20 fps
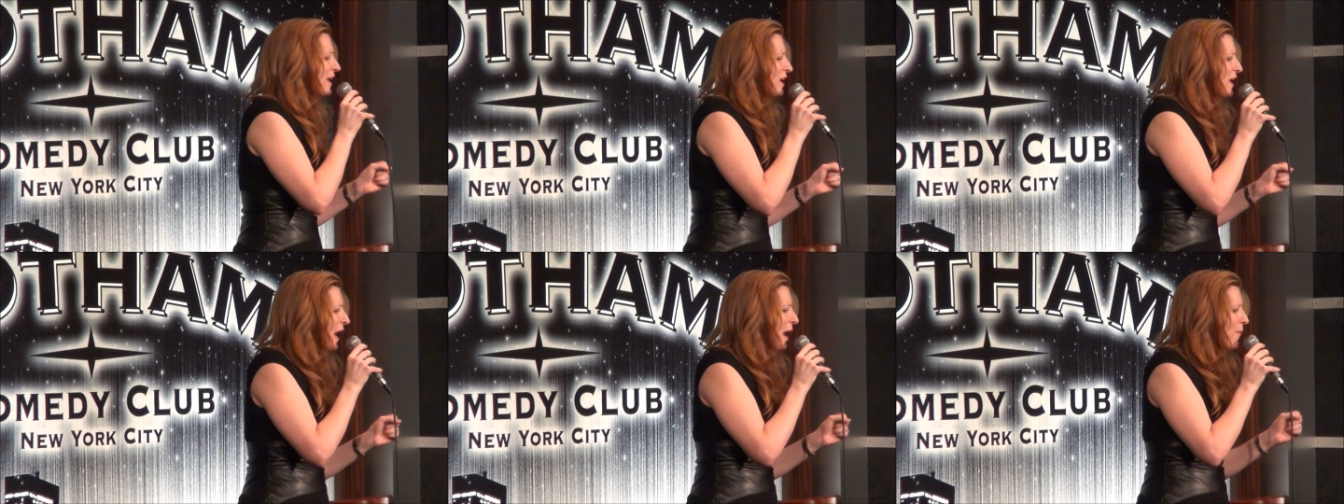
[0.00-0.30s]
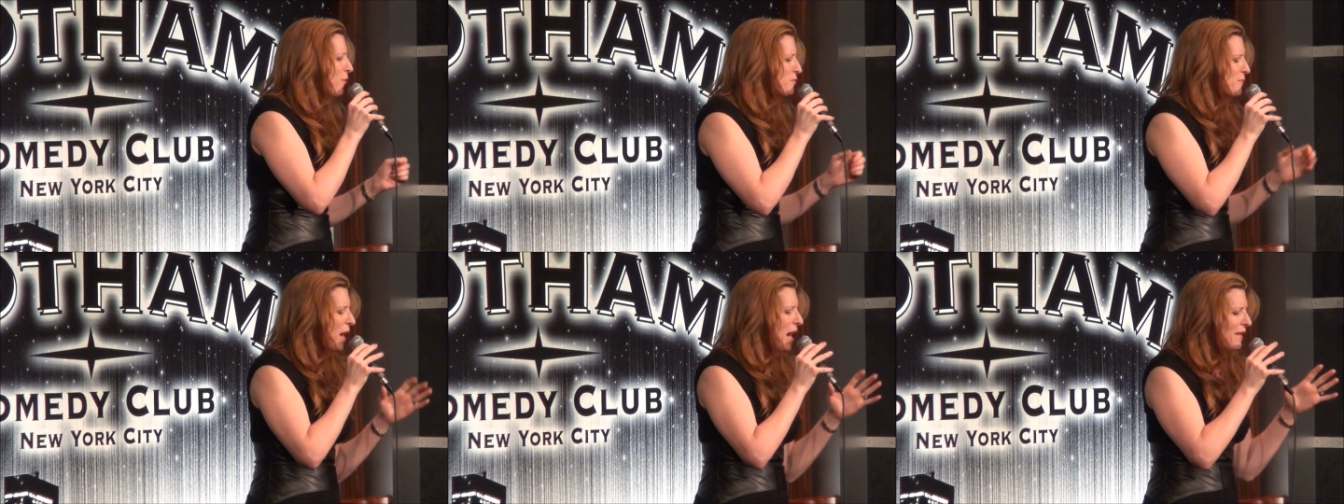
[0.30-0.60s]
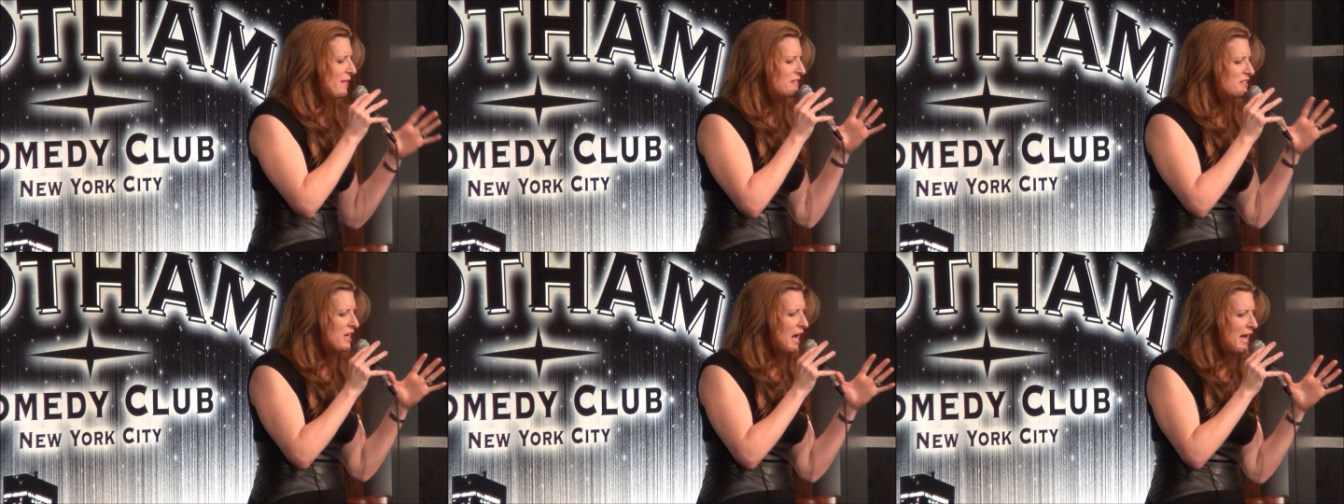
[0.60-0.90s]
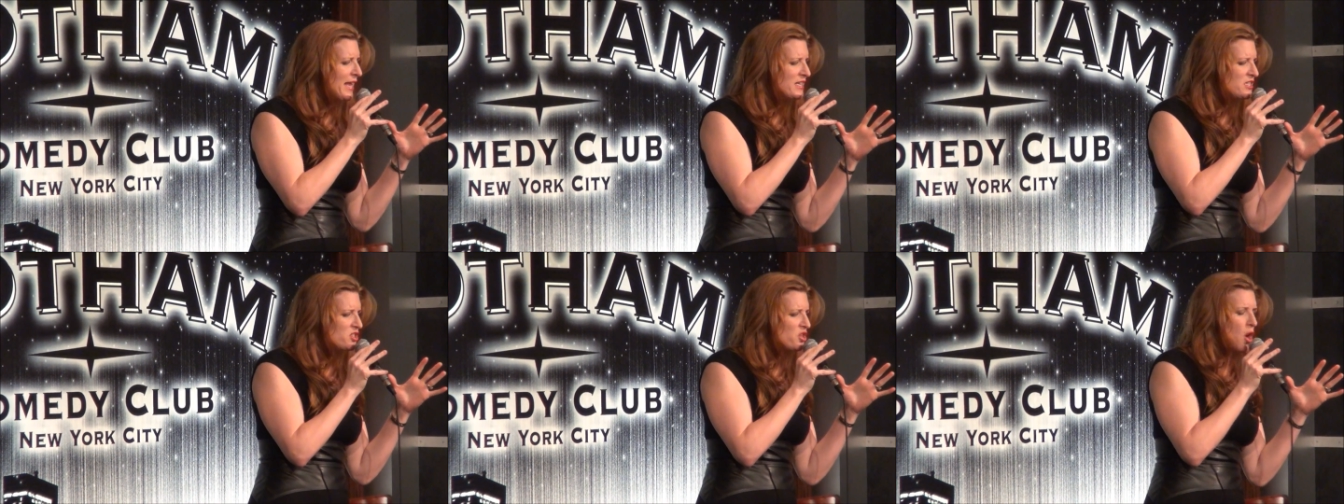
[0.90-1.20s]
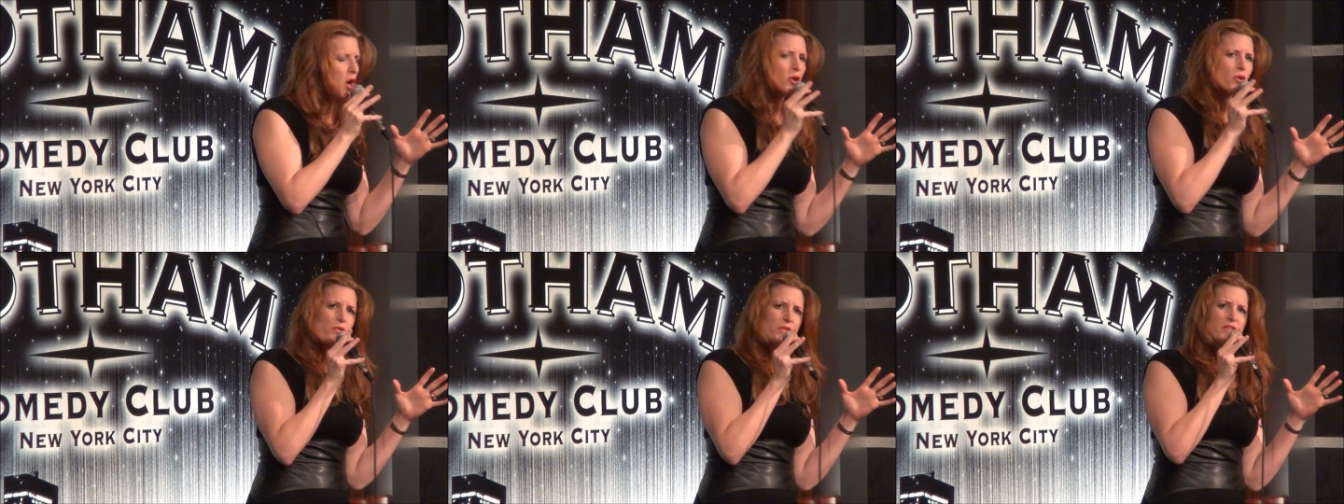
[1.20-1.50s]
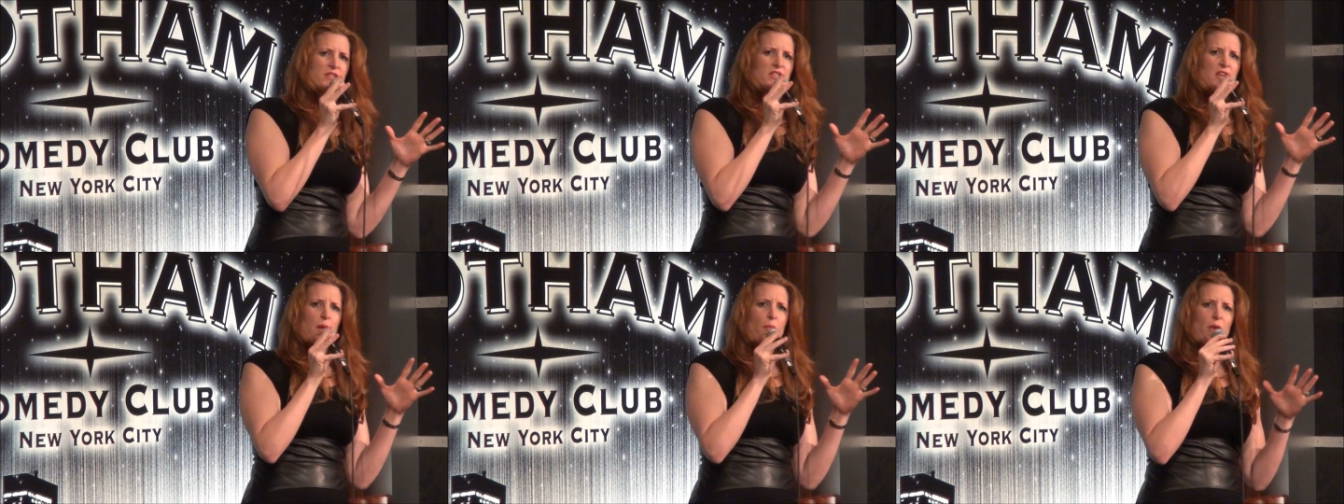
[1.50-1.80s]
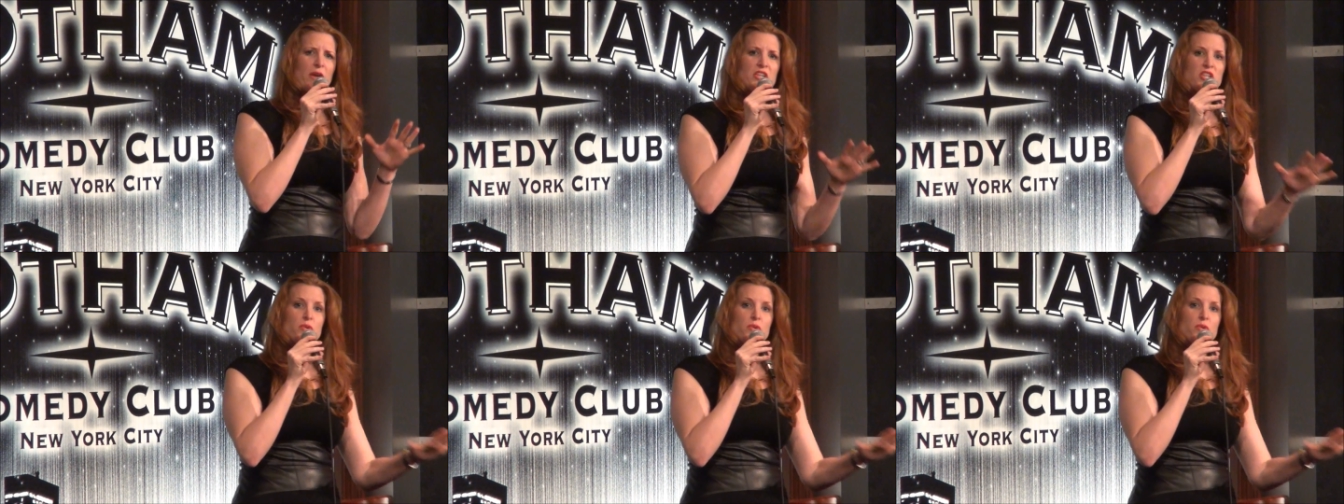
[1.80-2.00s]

Like, I was behind this guy and his daughter in the subway.